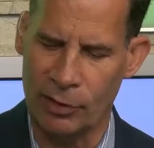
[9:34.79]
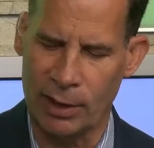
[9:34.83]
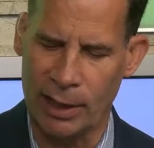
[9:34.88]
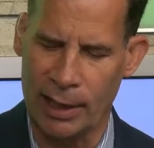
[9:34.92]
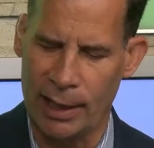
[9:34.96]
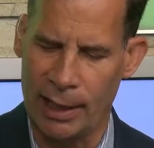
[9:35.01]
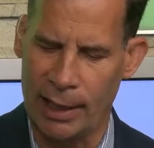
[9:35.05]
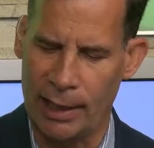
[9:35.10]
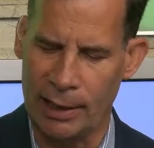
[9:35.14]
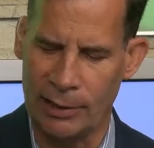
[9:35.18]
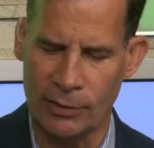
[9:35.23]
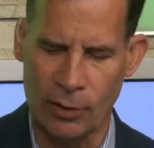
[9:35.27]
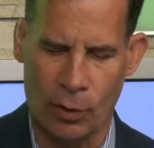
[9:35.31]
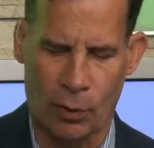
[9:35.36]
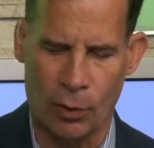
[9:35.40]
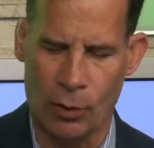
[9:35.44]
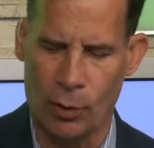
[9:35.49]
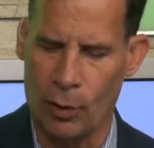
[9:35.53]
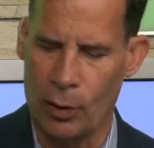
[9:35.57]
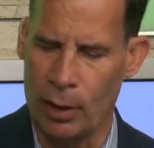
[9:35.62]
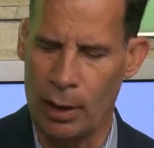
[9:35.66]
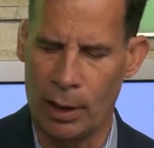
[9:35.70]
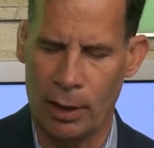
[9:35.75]
case,
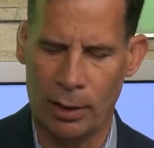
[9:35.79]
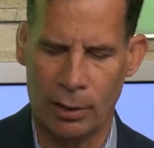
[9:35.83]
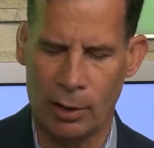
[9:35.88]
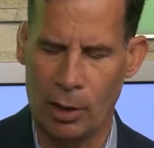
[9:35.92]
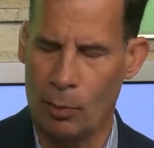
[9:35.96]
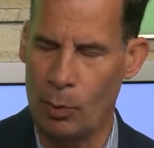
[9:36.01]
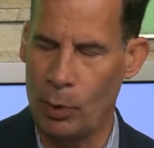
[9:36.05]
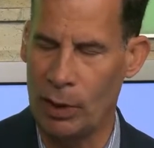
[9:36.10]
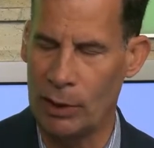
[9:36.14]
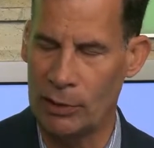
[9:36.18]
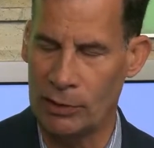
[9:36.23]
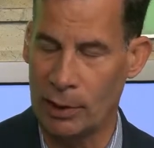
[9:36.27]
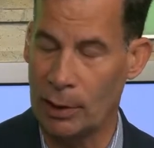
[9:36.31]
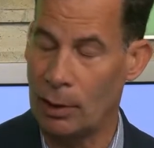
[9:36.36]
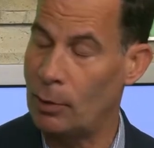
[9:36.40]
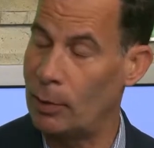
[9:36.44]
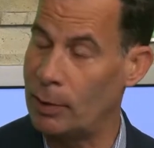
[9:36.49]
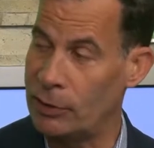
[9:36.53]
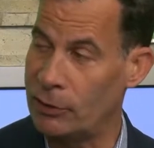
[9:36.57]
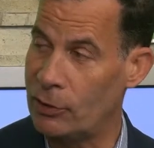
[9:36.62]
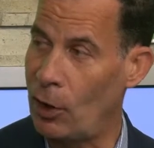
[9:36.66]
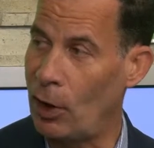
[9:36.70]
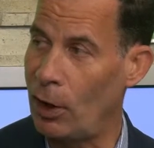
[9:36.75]
or nobody's going to
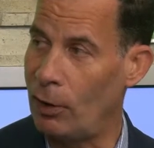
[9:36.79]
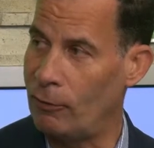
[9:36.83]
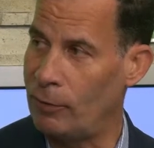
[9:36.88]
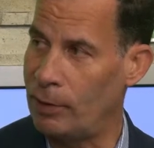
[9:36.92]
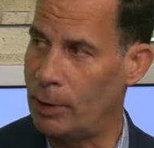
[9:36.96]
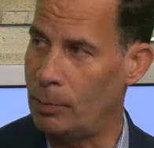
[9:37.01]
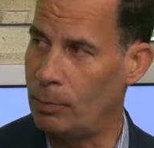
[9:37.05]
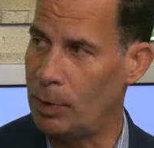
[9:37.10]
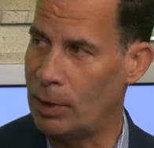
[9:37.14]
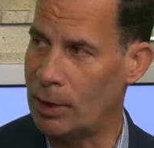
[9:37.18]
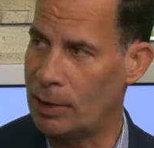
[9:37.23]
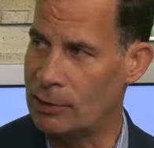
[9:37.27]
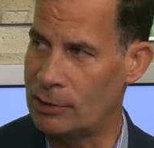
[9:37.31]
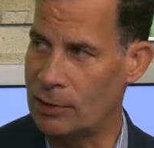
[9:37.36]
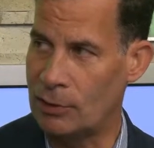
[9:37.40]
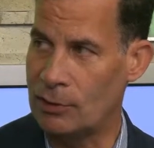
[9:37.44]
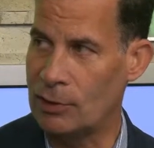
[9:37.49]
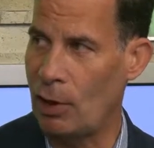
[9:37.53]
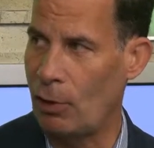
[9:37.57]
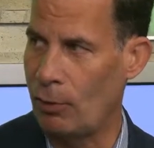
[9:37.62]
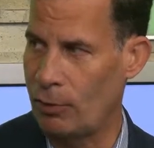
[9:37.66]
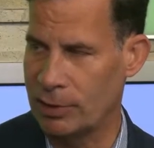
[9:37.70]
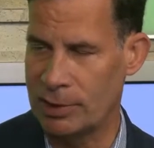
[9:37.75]
resolve it, because
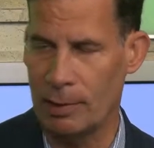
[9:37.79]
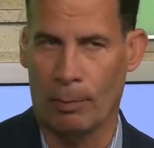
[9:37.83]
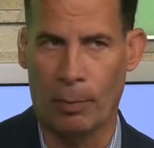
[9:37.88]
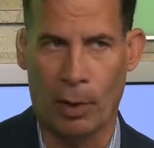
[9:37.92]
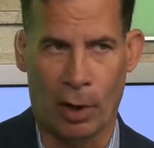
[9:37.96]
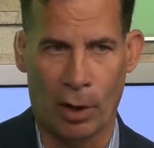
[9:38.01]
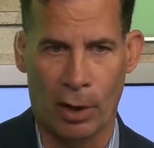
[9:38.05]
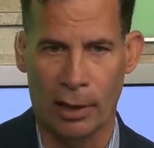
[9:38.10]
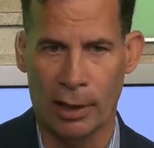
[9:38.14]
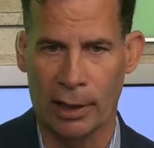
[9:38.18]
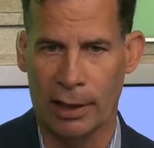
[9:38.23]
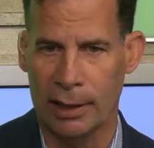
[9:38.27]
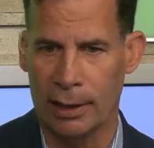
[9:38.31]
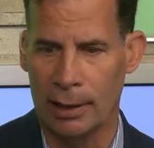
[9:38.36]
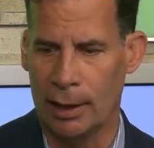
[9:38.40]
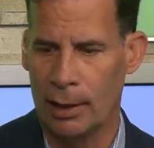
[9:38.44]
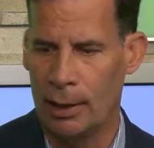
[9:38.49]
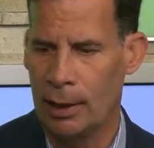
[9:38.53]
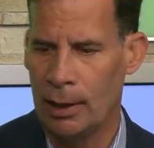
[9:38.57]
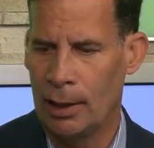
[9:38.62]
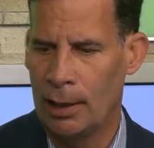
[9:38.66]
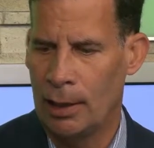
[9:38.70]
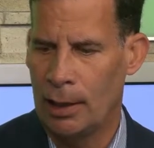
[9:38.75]
there's always a party
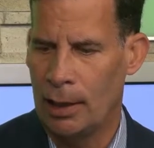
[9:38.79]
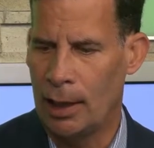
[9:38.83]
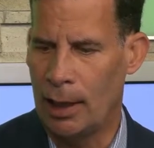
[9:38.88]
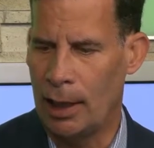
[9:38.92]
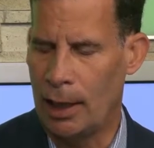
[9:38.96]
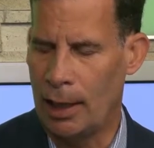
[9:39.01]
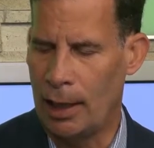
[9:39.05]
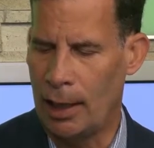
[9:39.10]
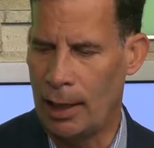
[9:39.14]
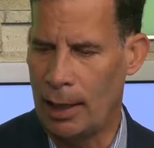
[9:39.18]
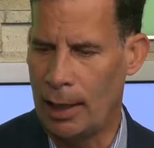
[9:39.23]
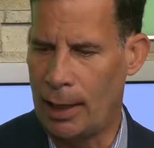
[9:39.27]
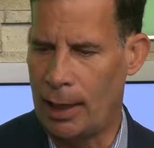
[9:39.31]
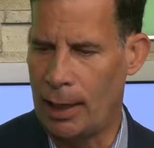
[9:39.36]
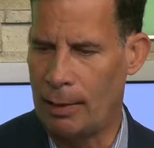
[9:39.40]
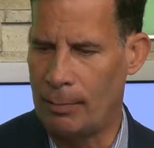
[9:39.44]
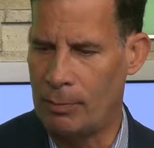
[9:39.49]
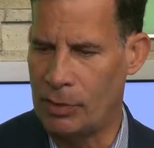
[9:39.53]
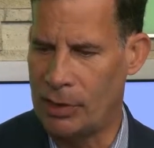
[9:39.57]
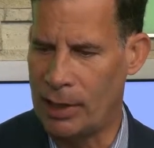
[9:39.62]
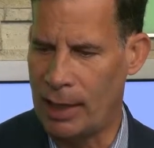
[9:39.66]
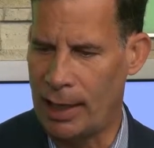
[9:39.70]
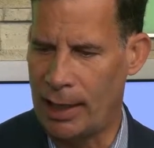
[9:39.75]

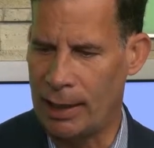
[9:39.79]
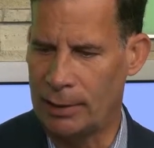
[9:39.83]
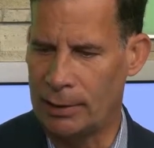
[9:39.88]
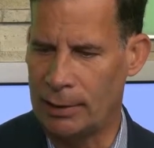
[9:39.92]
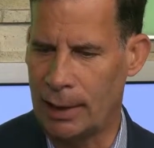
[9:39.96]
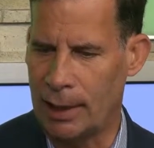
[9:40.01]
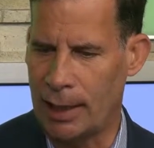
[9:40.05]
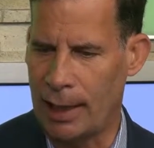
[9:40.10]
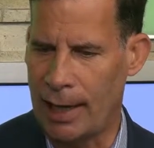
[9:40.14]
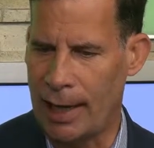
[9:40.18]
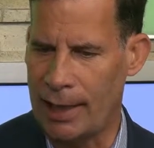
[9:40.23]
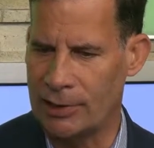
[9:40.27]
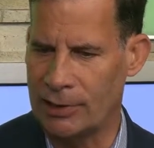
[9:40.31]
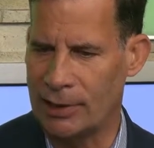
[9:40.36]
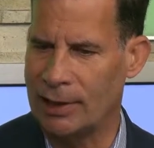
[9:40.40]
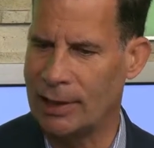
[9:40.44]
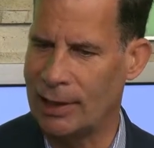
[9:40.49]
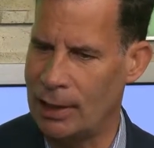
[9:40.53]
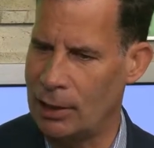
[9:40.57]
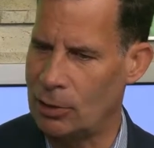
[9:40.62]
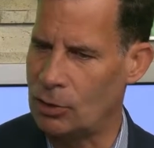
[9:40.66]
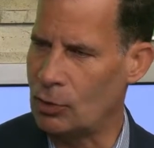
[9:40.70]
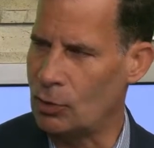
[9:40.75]
that has an
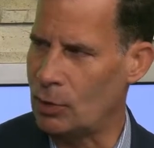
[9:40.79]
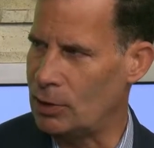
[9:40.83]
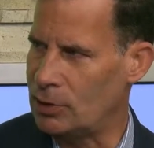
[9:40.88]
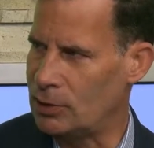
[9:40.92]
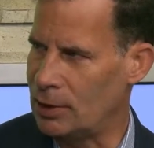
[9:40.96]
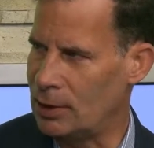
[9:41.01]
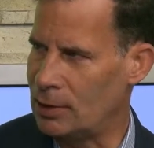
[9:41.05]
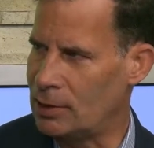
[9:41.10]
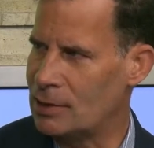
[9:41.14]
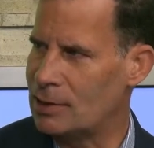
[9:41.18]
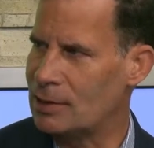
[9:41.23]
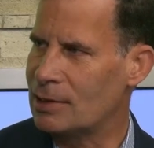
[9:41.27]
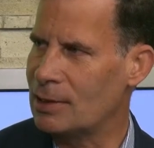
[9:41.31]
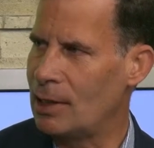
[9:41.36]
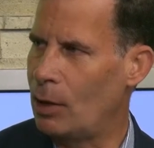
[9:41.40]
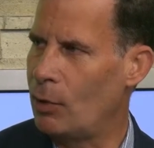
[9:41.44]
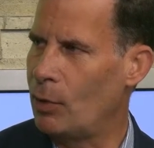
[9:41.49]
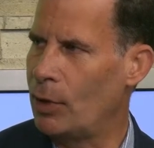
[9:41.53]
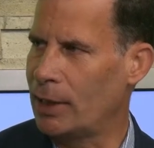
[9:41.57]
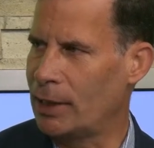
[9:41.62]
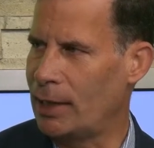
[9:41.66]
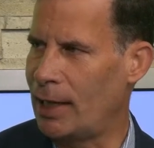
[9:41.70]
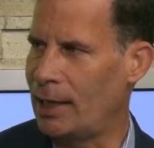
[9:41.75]
interest in
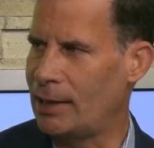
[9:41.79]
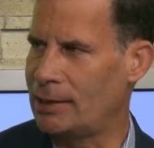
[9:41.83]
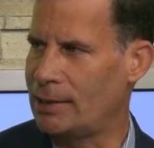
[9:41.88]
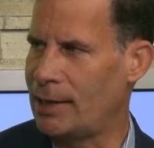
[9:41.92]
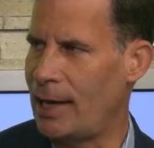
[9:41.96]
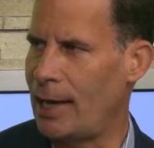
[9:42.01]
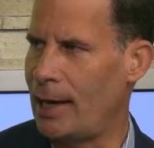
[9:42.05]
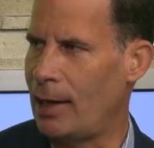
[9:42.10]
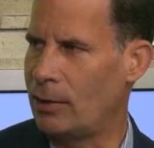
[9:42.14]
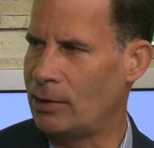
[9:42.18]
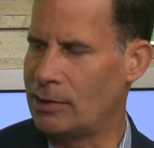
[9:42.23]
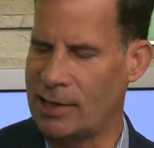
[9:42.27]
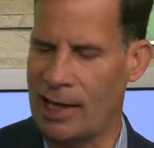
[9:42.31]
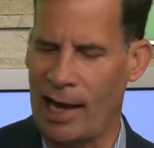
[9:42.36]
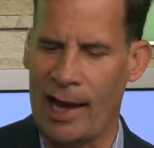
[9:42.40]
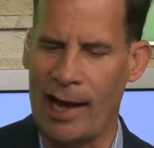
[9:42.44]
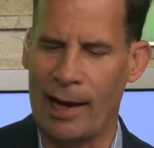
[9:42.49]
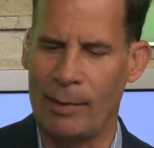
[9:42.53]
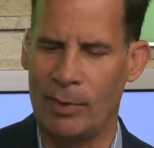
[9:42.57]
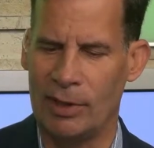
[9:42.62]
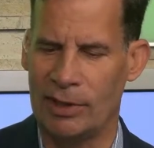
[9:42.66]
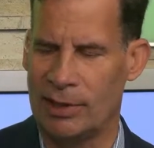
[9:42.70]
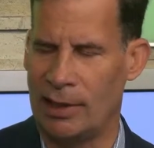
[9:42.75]
slowing that down.
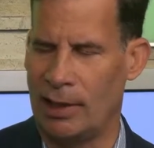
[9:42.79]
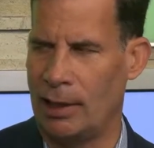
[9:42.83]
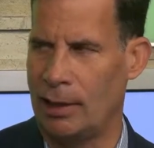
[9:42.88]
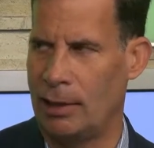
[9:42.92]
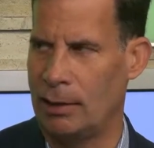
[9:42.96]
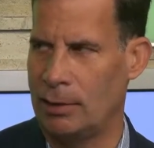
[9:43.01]
Time is